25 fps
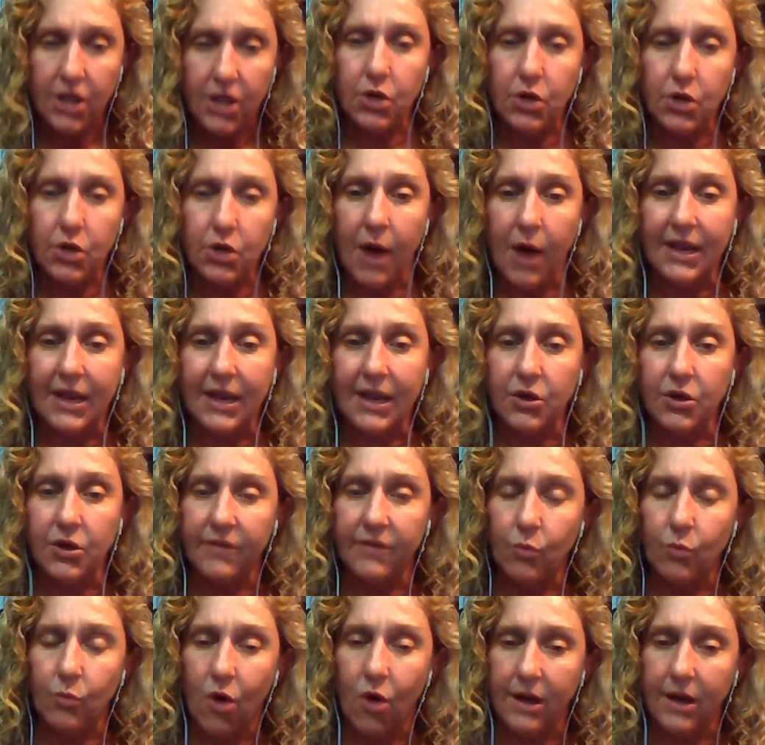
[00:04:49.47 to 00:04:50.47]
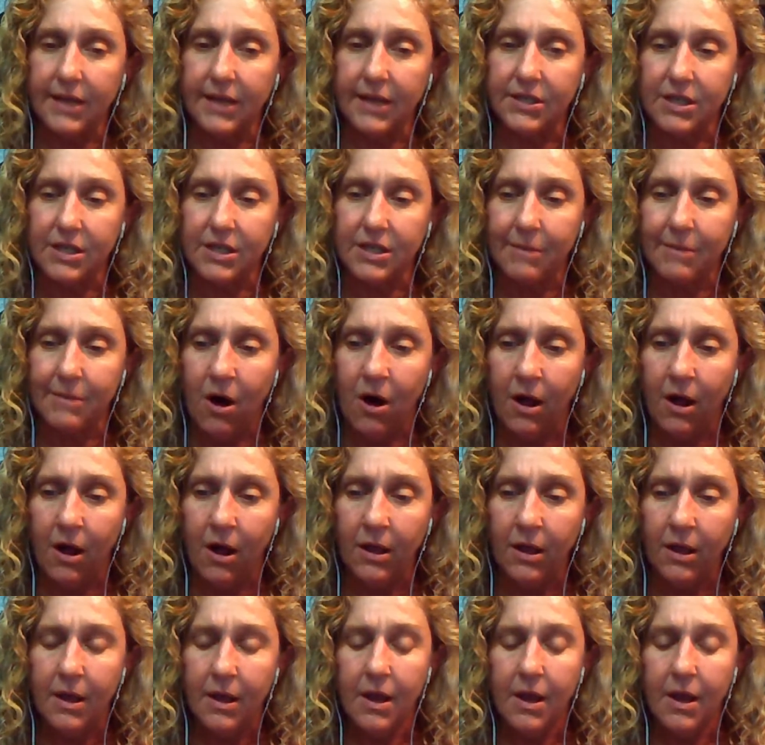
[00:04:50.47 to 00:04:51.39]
I couldn't even walk into the mall